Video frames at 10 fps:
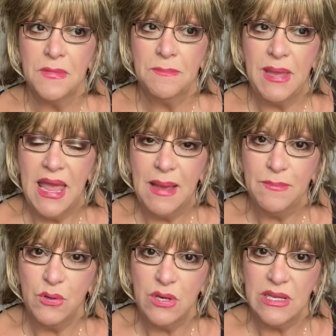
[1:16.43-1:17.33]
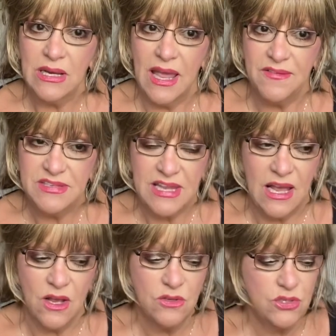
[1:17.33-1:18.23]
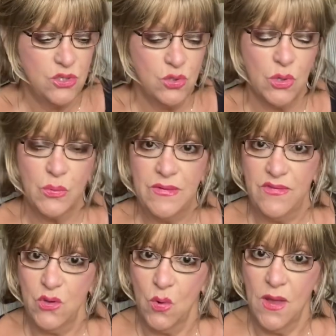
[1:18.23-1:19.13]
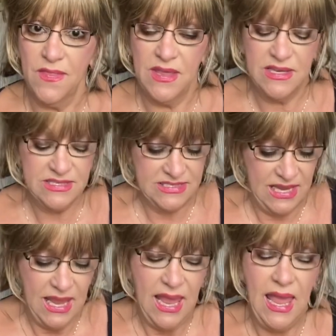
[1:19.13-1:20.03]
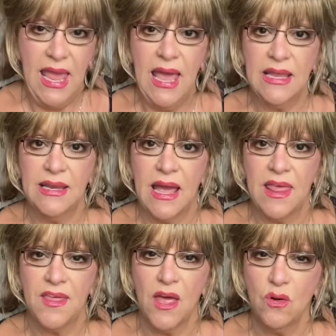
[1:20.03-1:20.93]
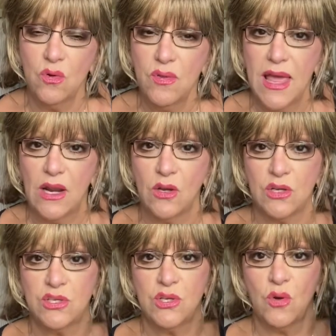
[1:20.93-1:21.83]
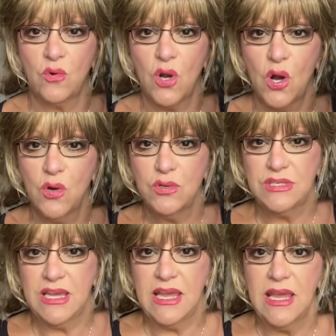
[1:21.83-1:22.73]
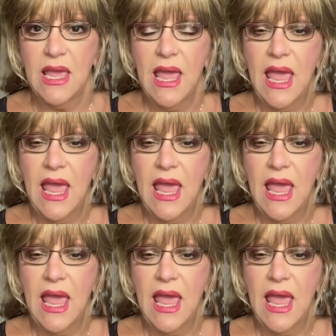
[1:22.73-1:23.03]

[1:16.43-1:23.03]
Pam Beauty and Lifestyles do a review on this. And I thought, oh, that looks so cozy.